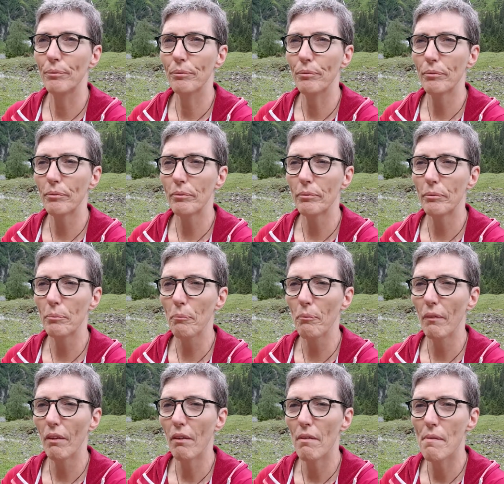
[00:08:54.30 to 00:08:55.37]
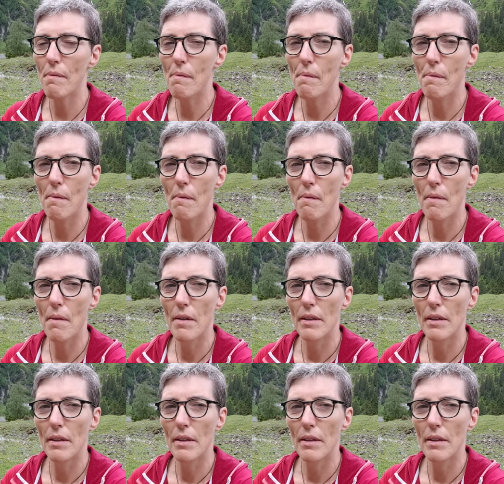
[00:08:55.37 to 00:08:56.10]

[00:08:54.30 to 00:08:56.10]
Nothing is said.